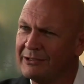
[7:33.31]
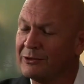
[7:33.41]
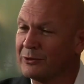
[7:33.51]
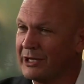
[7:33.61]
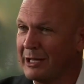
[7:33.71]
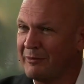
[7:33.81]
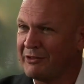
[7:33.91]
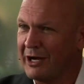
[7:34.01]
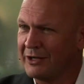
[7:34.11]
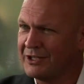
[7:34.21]
or the name of
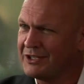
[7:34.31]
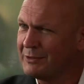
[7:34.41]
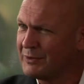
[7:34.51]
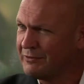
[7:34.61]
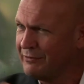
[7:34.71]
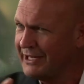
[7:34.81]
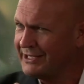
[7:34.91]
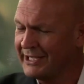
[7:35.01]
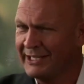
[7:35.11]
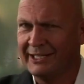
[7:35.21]
the artist. It was
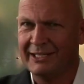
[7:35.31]
fleeting.